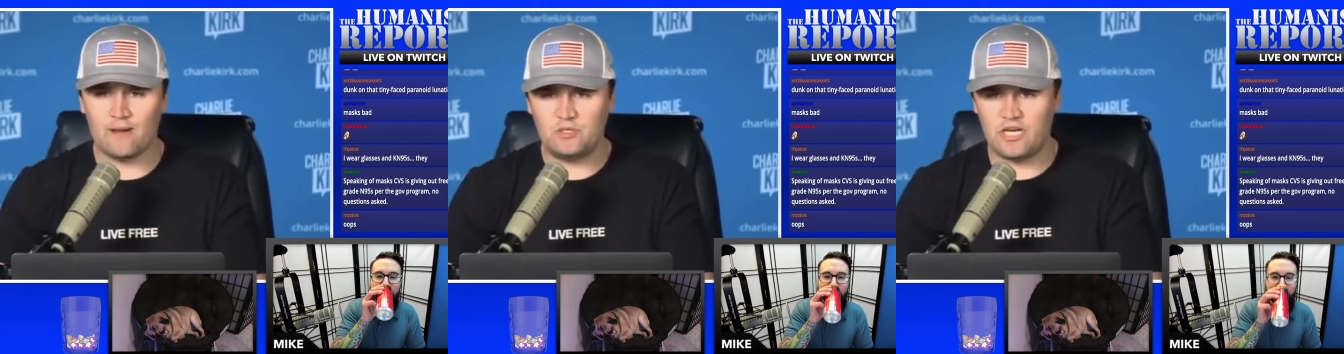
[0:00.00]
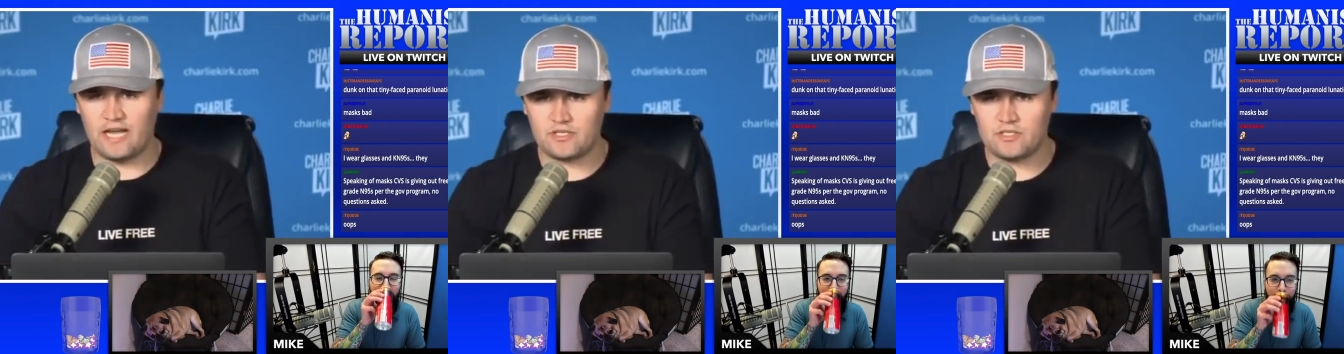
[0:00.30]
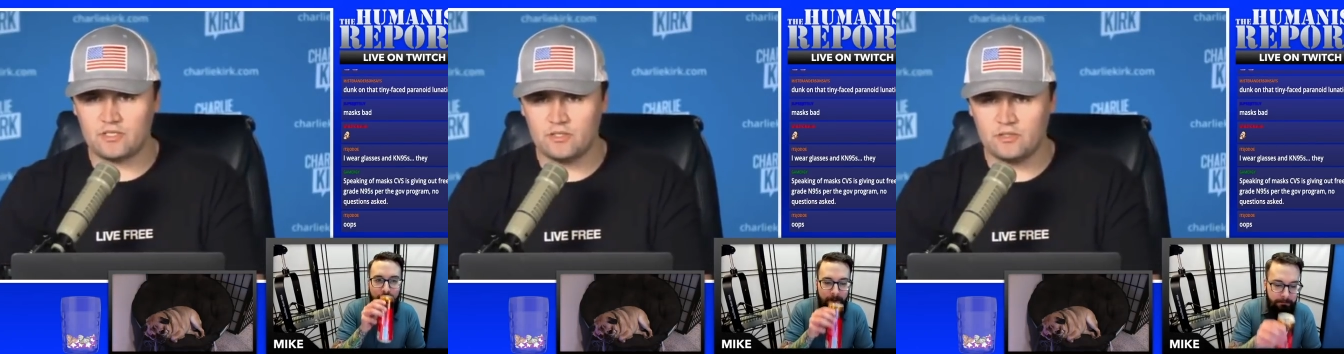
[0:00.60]

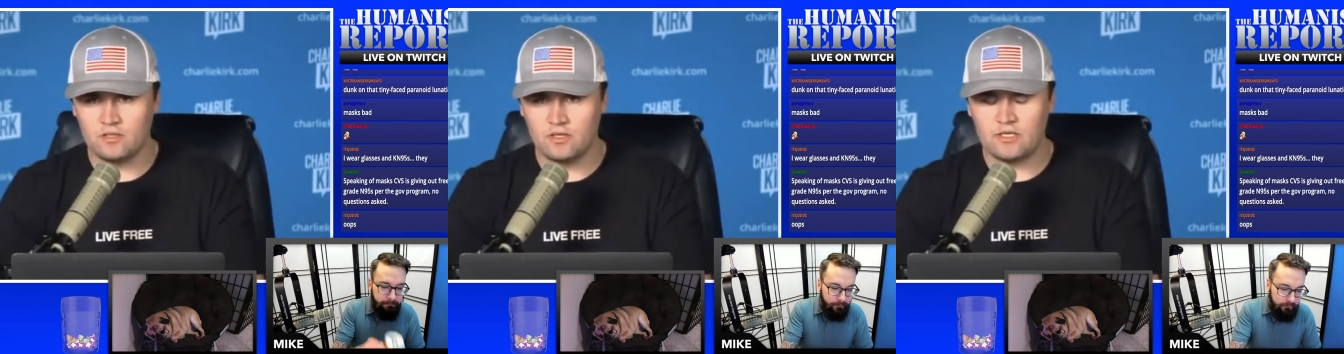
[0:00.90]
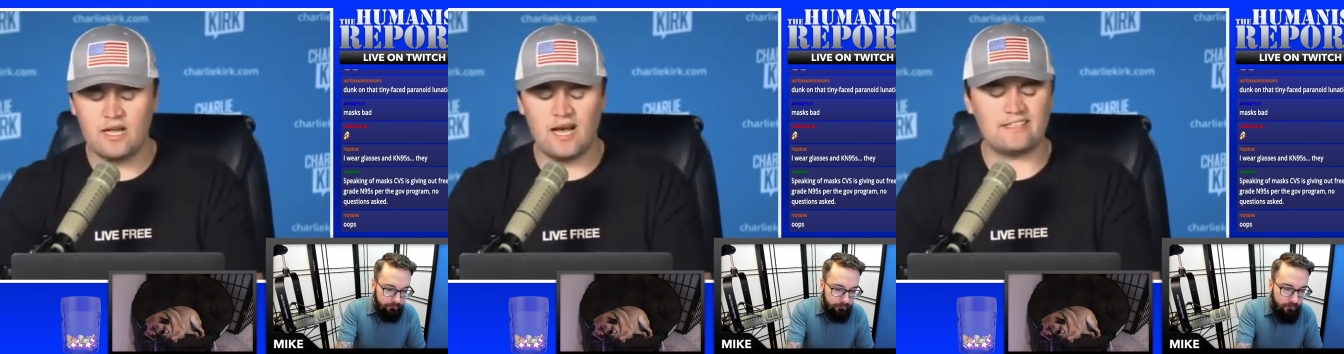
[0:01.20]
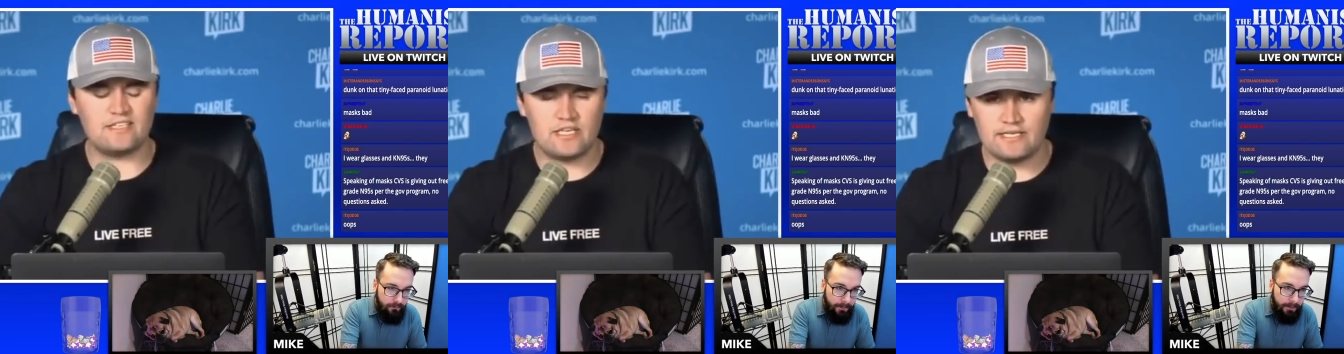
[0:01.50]
Speaker 1: subjects,
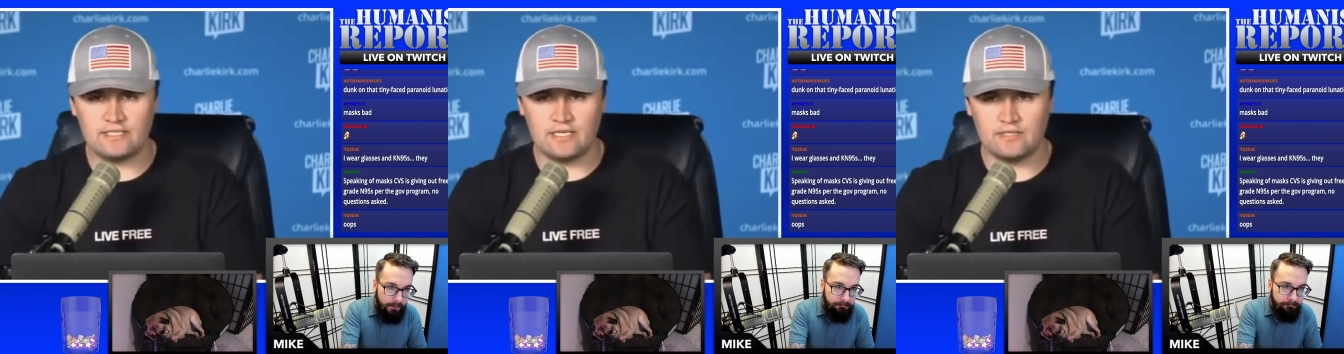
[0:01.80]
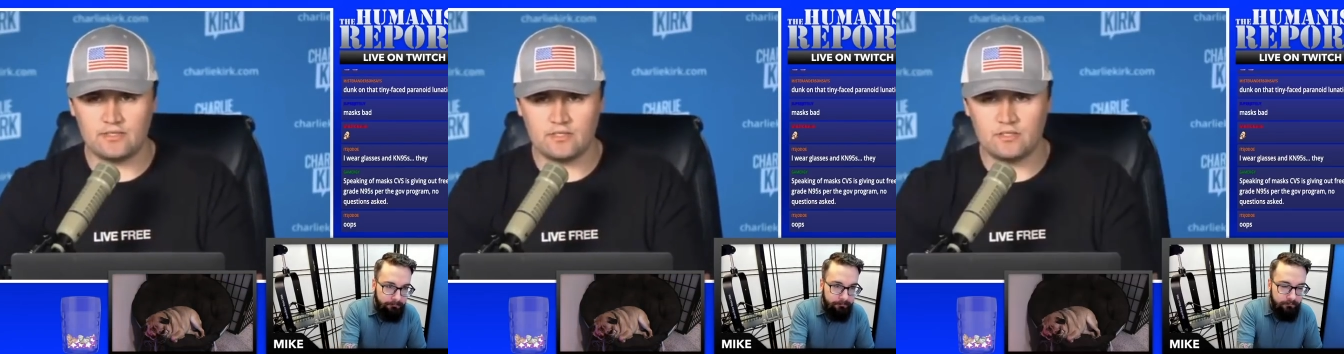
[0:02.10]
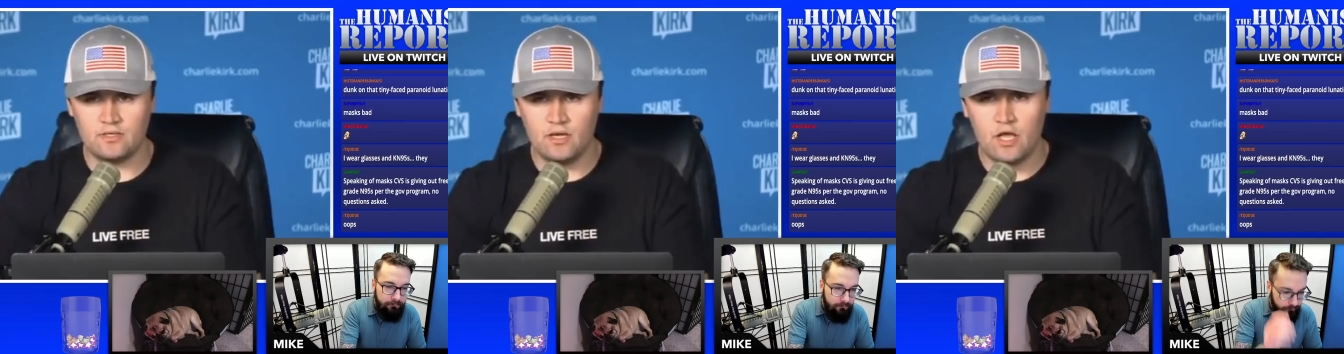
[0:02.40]
not
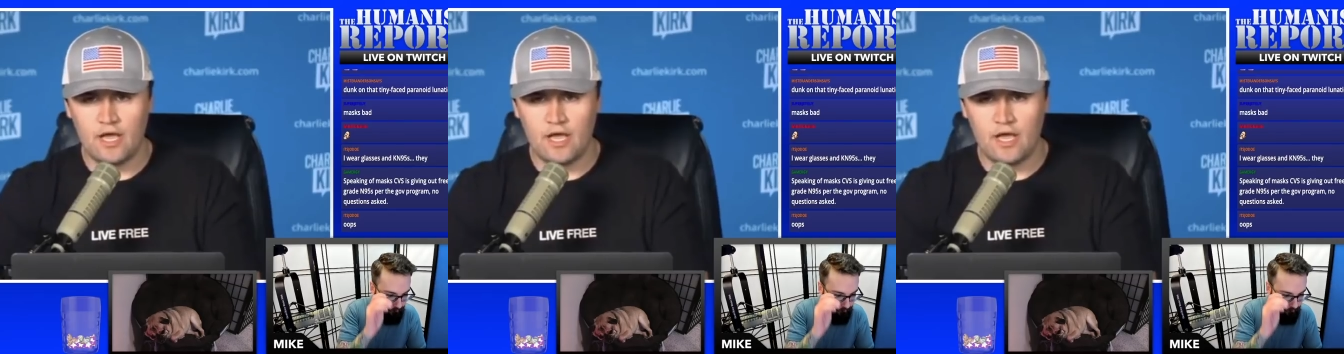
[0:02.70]
citizens.